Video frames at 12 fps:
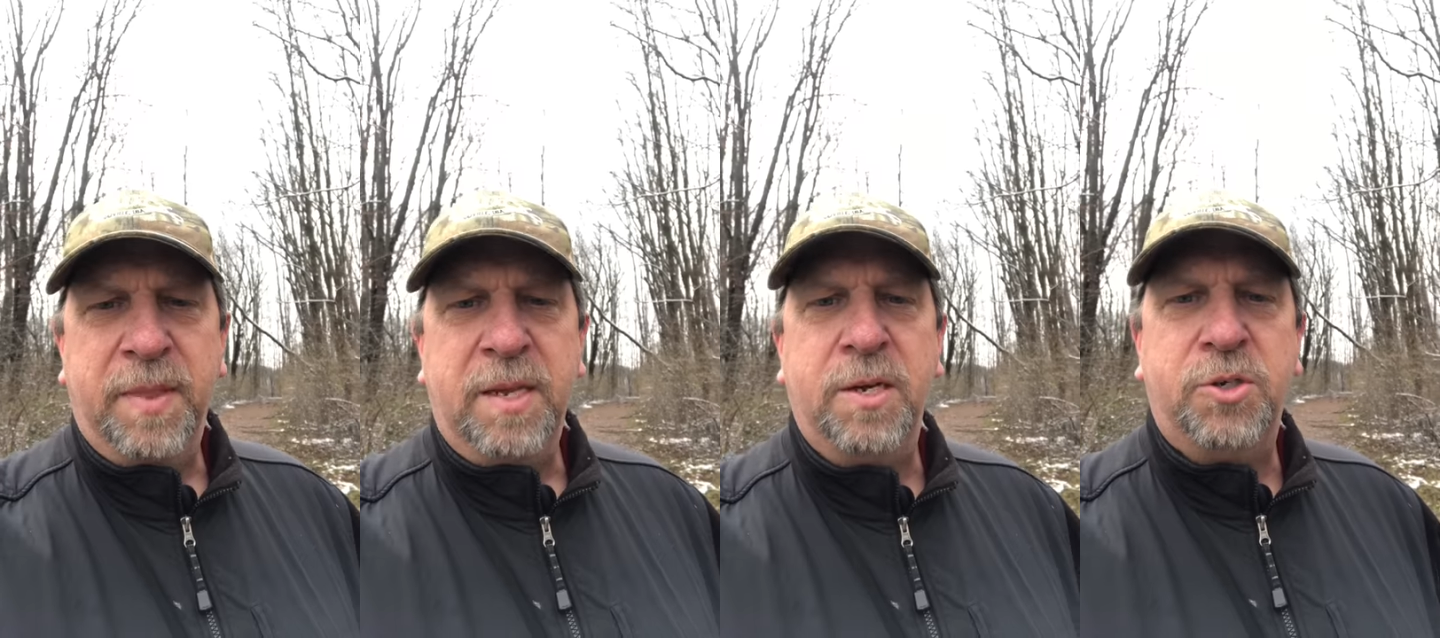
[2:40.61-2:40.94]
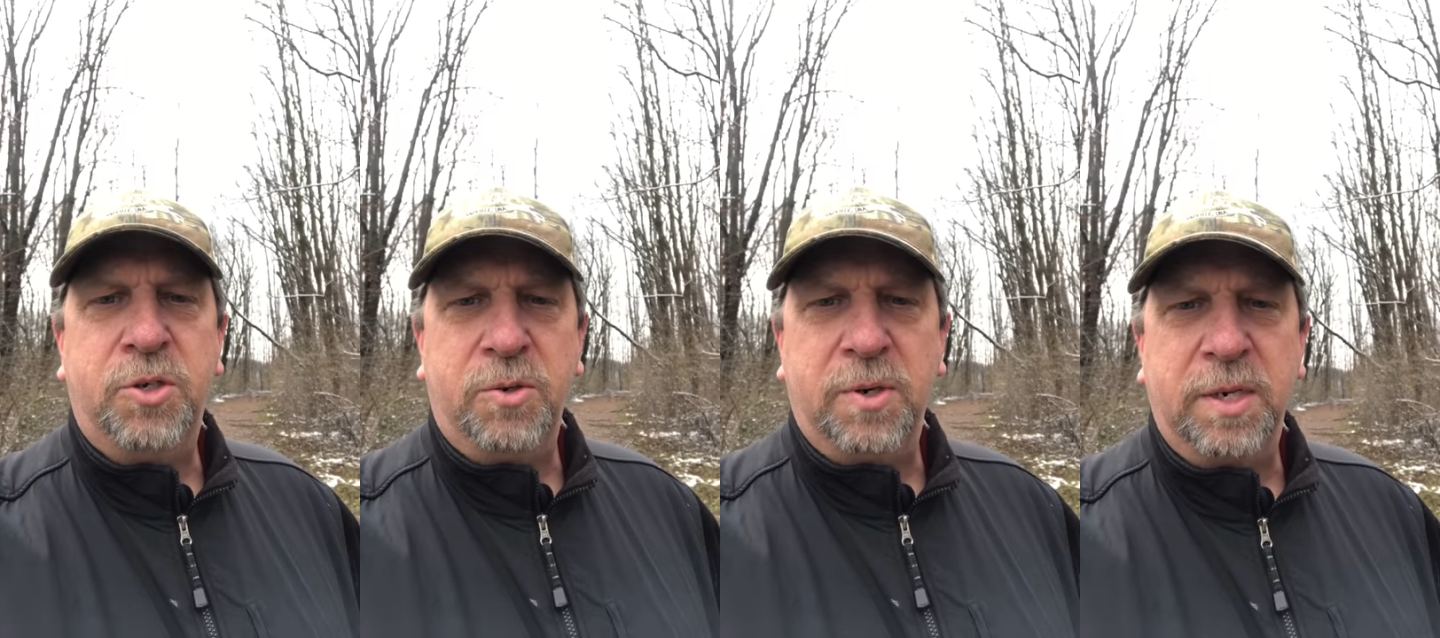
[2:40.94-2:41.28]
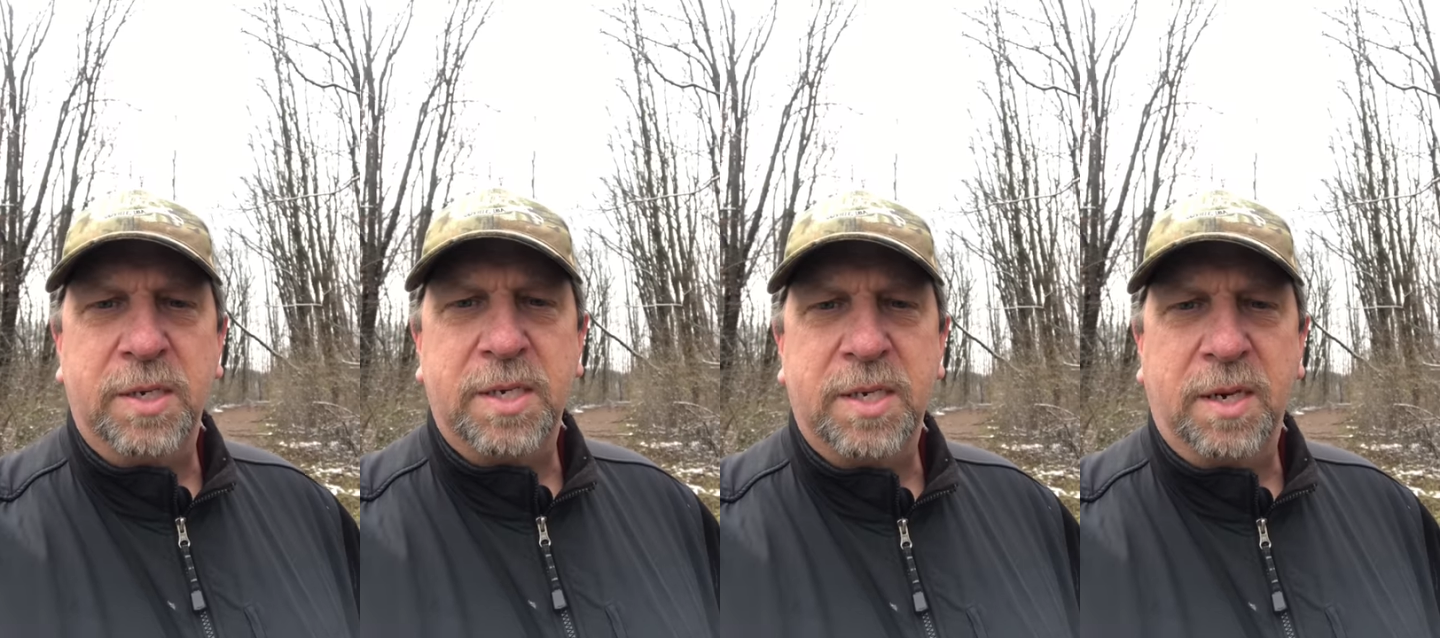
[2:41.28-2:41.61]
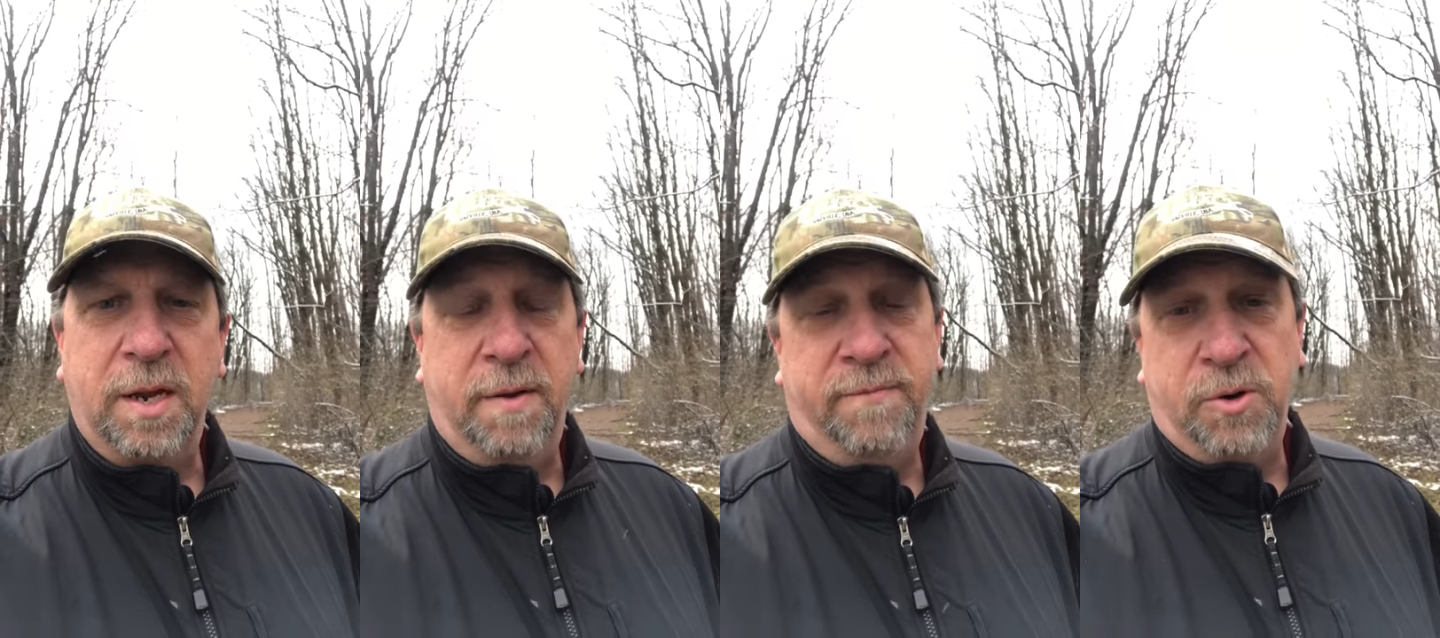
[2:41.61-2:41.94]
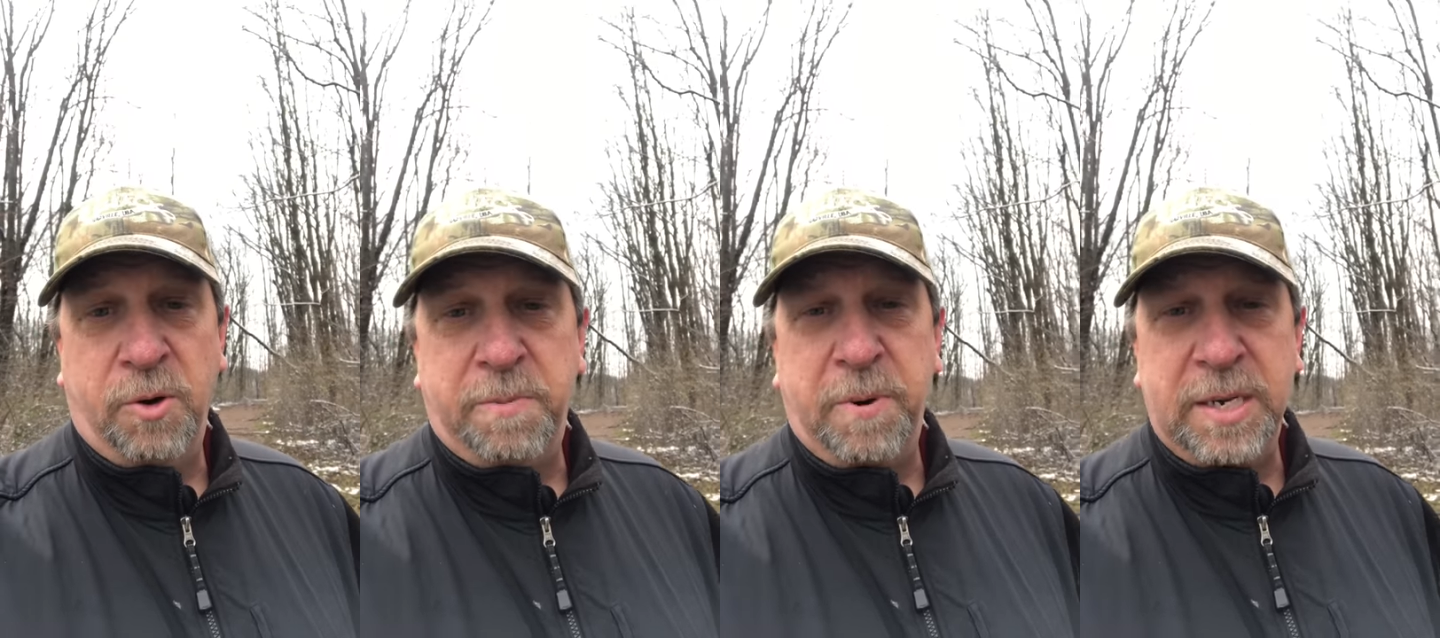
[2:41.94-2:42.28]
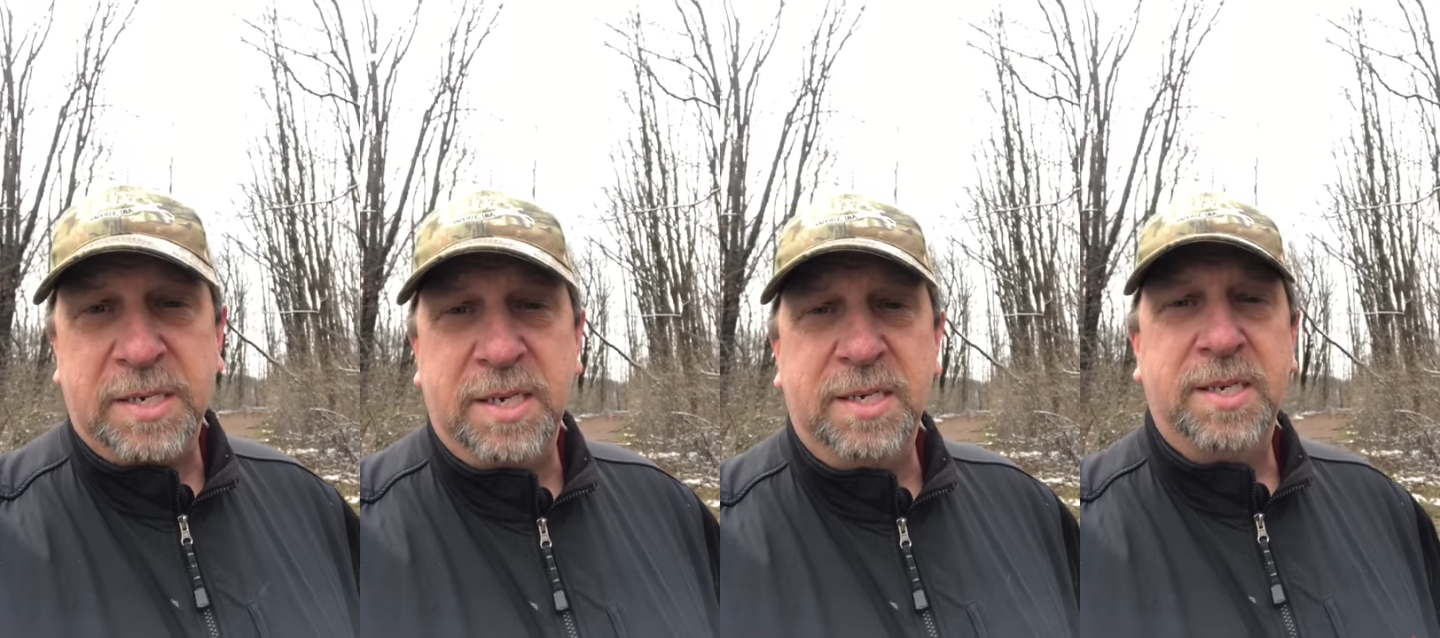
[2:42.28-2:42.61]
the assurance of your
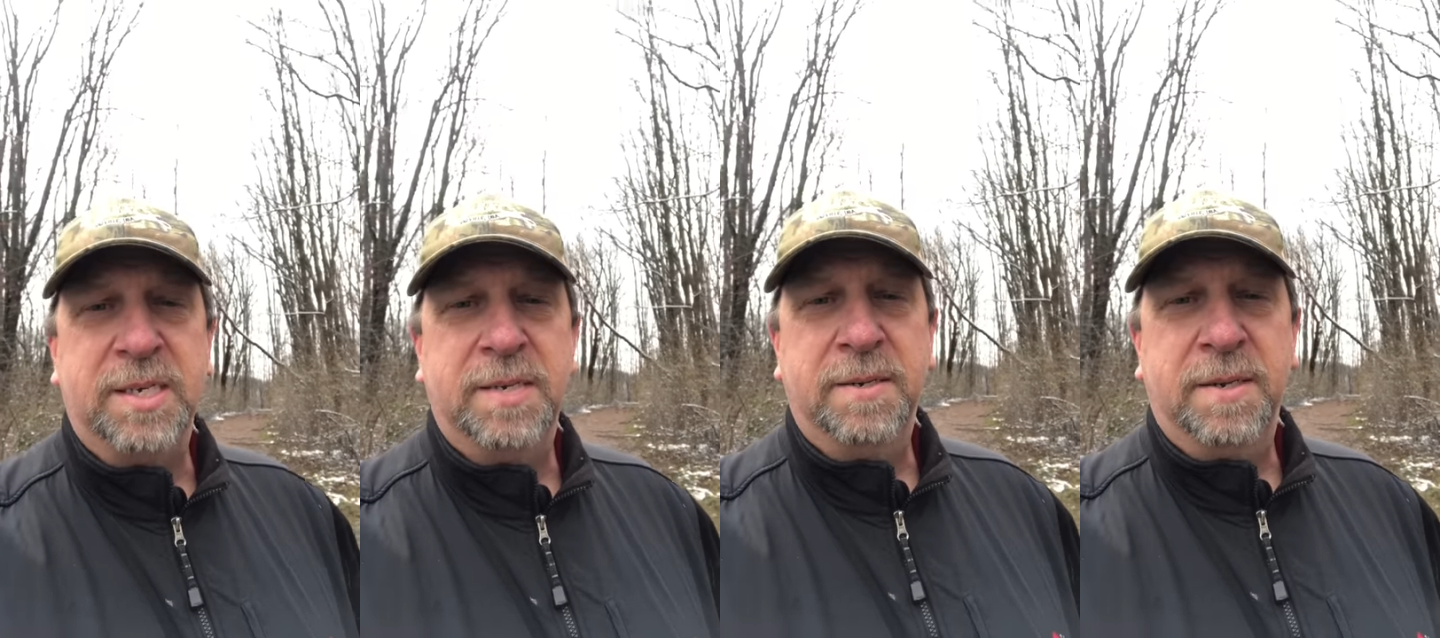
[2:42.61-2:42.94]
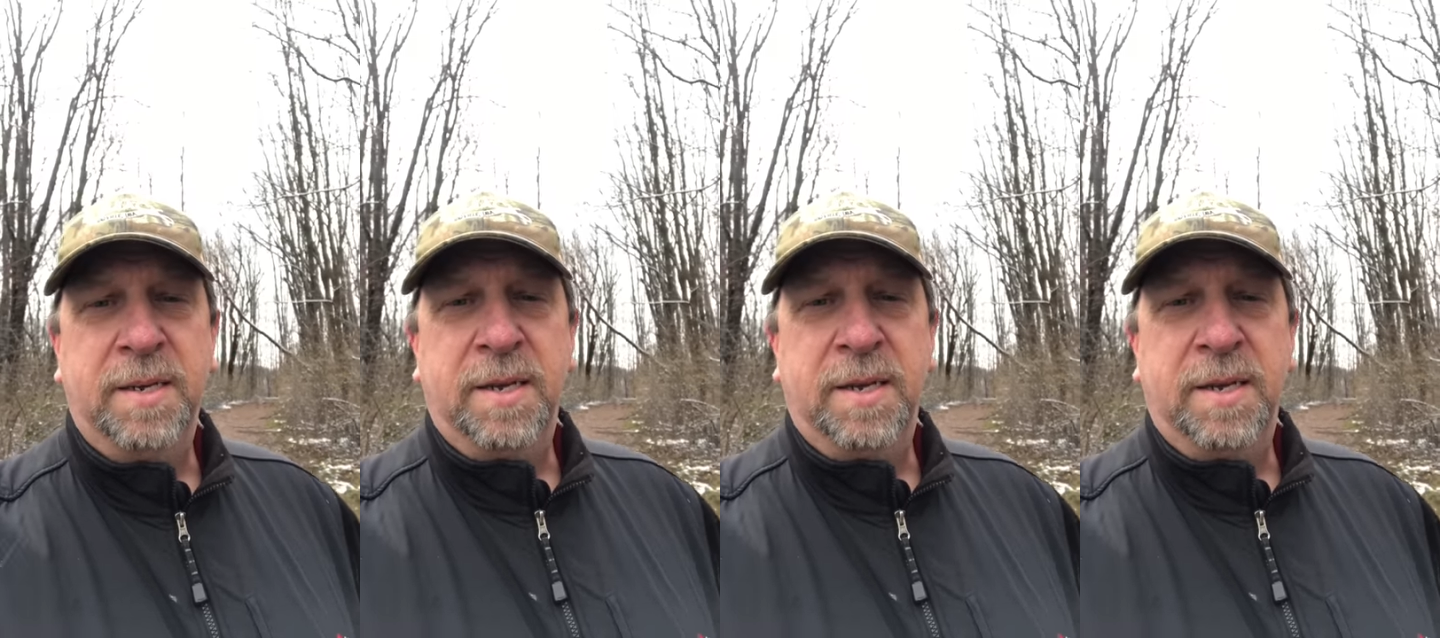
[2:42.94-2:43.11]
presence,